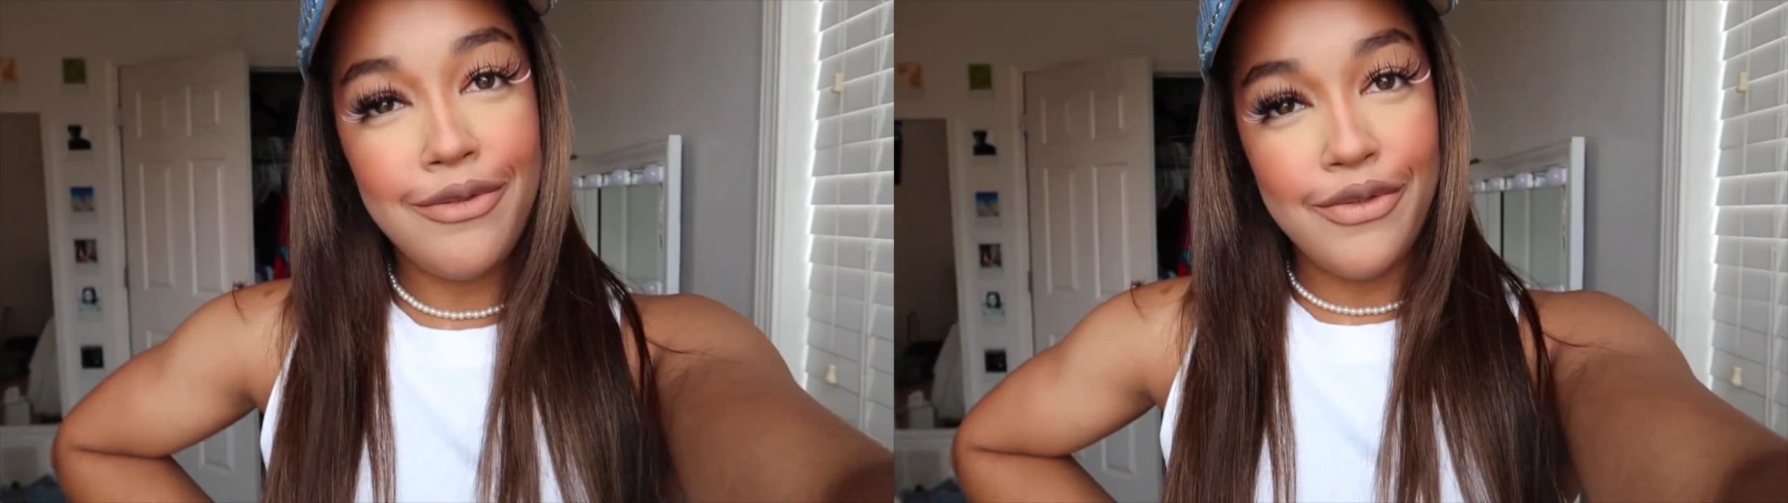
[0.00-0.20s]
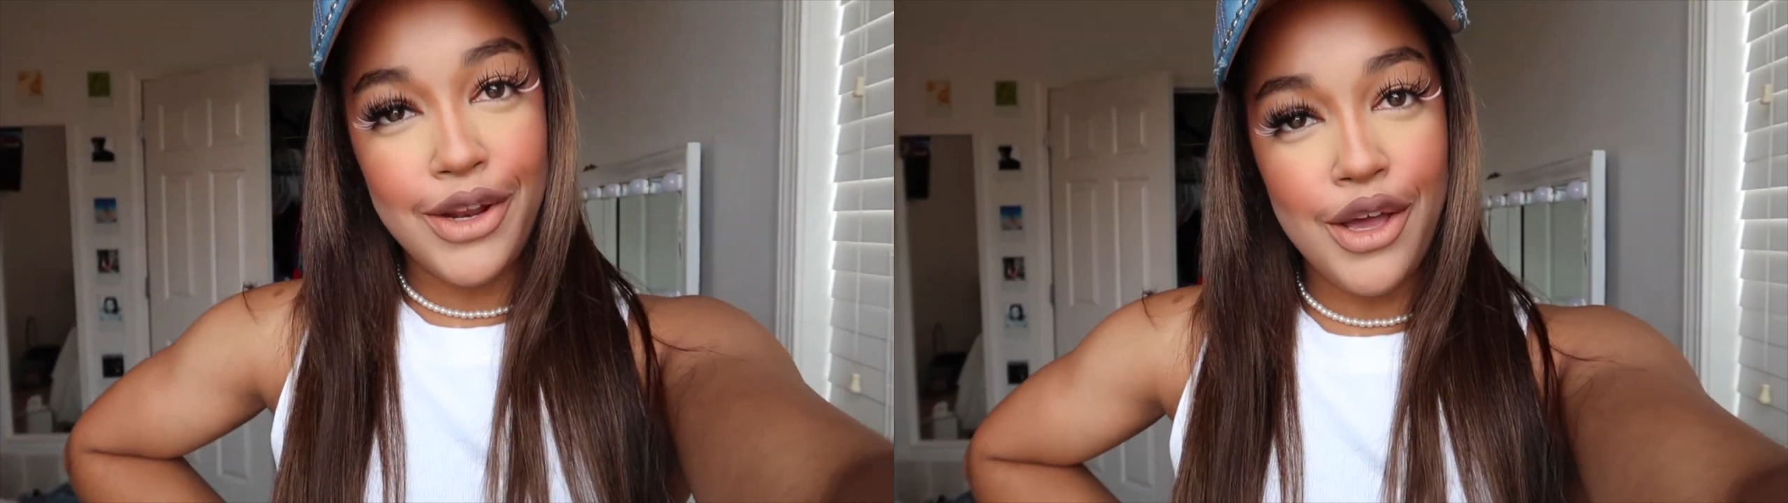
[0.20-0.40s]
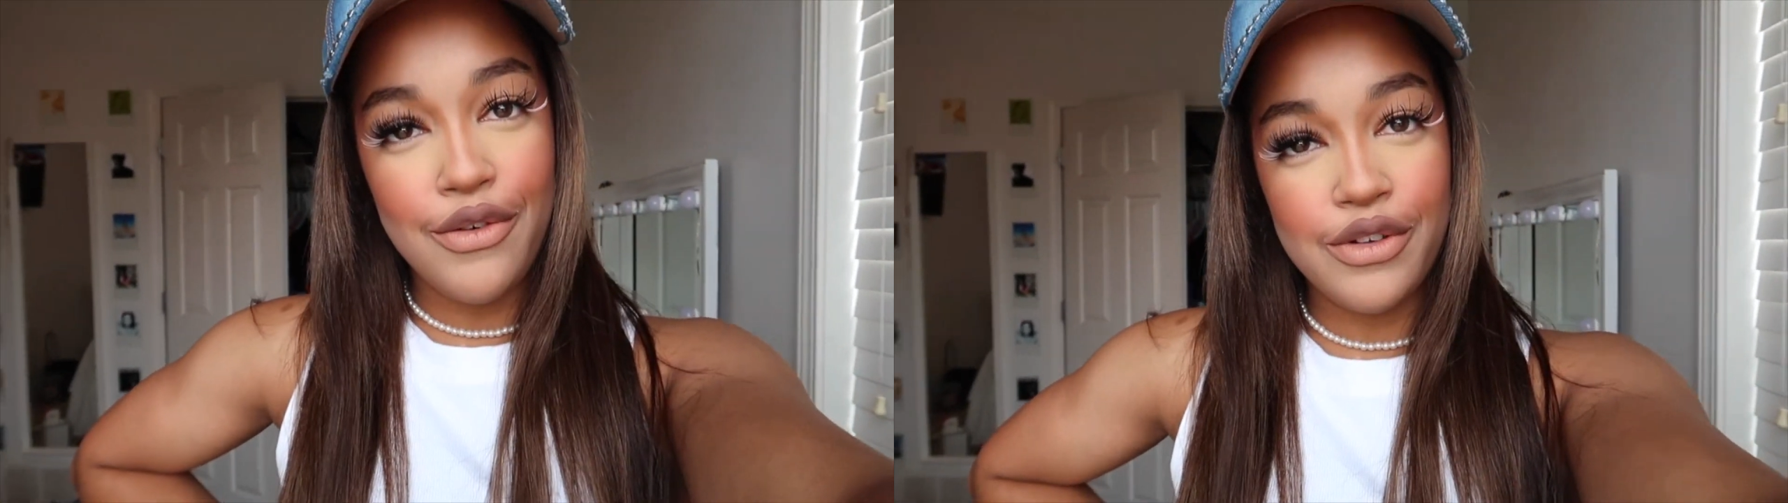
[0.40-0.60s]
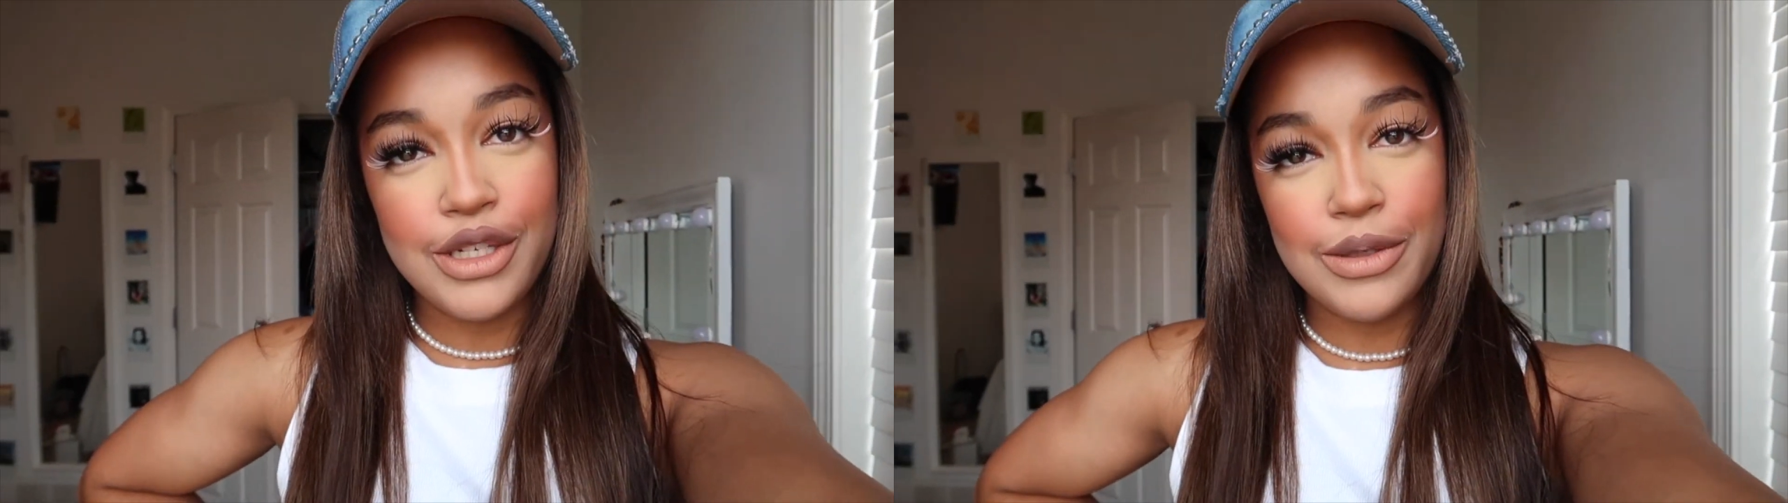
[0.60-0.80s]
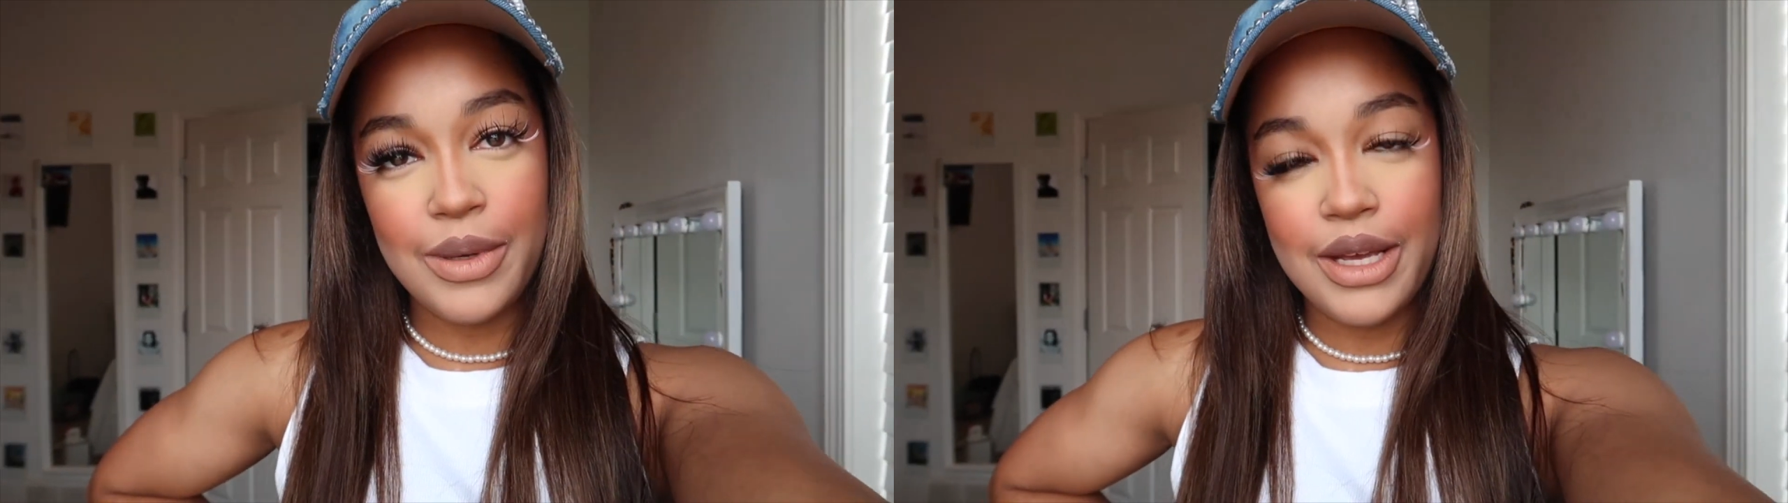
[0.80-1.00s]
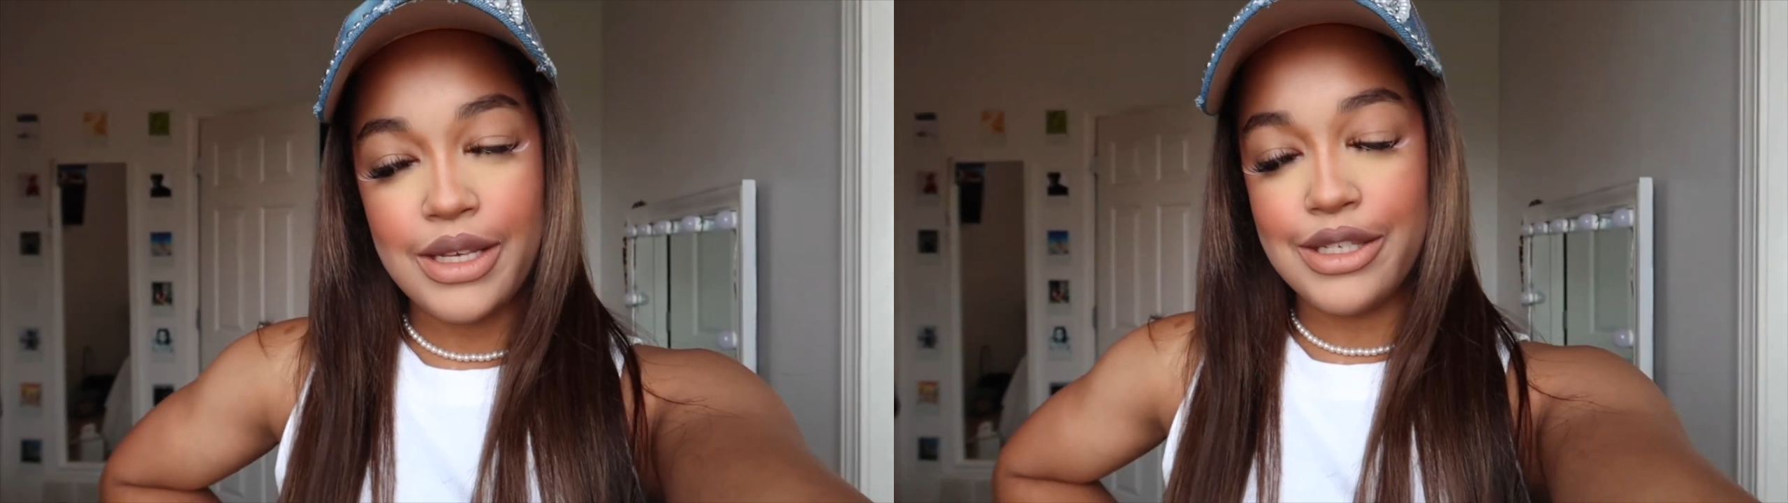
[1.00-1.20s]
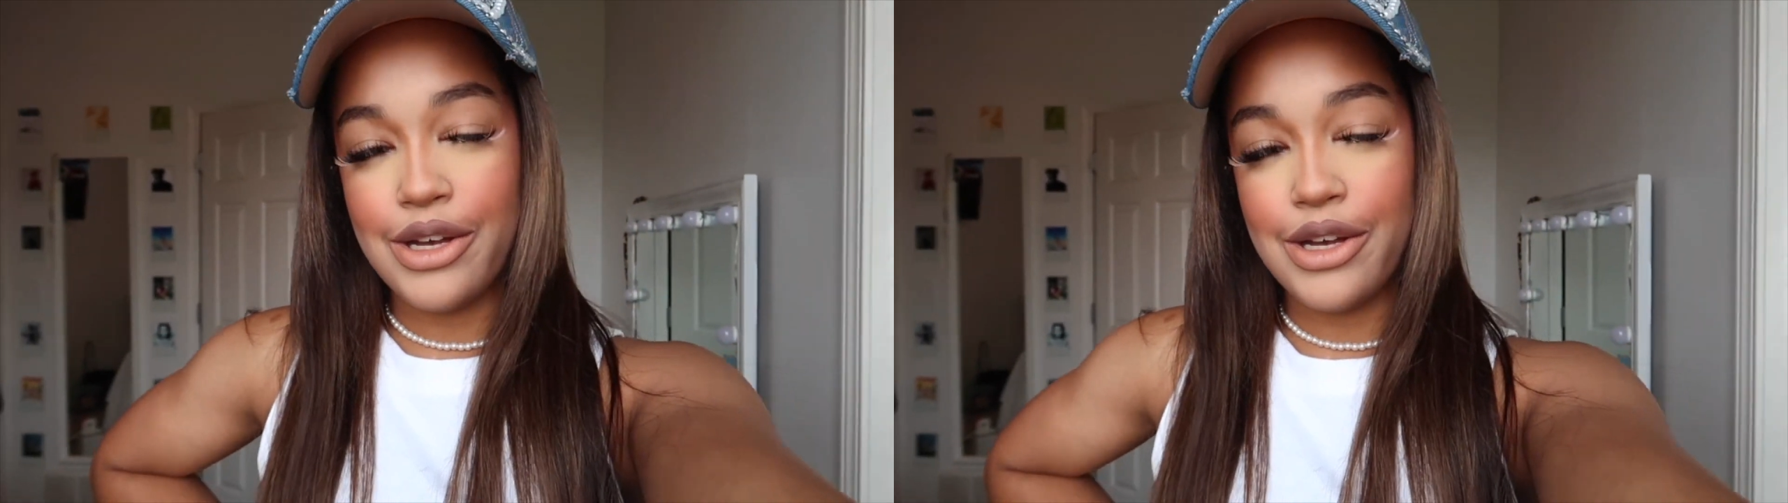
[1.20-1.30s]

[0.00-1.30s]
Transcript: have a video for this week,